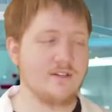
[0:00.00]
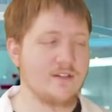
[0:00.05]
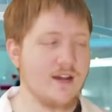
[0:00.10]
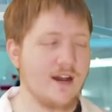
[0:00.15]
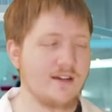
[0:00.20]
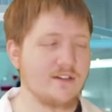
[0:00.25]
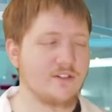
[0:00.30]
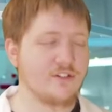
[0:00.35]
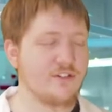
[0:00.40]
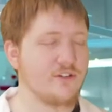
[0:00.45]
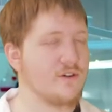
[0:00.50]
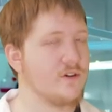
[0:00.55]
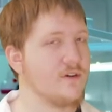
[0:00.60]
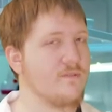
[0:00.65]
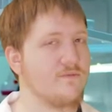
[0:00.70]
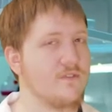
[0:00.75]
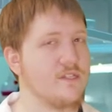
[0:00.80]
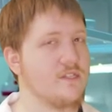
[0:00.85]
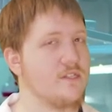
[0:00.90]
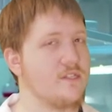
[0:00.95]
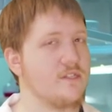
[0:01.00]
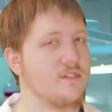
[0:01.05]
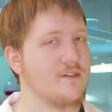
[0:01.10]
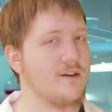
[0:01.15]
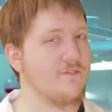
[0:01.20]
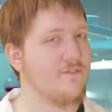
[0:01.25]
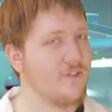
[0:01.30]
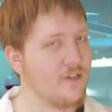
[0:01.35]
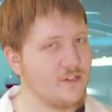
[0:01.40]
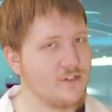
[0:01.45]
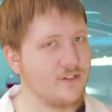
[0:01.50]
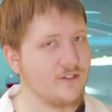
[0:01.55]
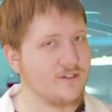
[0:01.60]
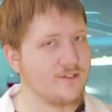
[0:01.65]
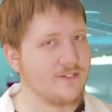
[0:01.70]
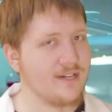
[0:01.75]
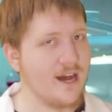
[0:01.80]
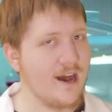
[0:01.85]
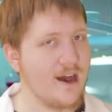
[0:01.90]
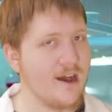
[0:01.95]
Not sure if this is official
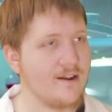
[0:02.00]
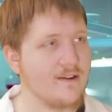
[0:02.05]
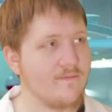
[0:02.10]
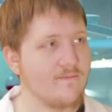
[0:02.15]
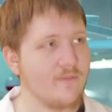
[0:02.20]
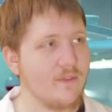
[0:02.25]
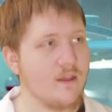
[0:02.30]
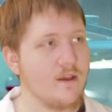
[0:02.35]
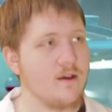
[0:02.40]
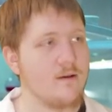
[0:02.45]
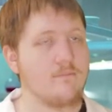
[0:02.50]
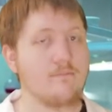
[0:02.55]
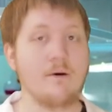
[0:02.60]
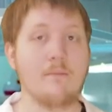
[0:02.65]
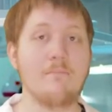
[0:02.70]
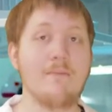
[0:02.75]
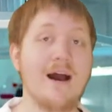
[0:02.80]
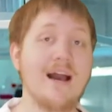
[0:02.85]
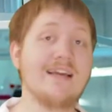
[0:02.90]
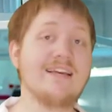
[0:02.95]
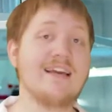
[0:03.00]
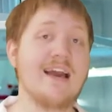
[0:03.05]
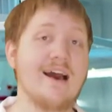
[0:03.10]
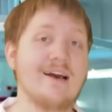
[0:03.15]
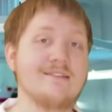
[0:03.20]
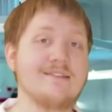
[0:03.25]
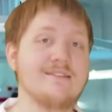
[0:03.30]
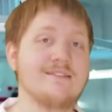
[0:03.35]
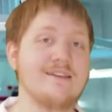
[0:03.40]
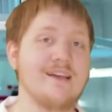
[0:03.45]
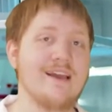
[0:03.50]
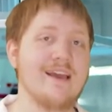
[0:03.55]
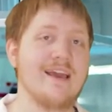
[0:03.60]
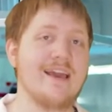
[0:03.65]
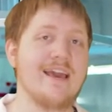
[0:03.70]
or not, but my guess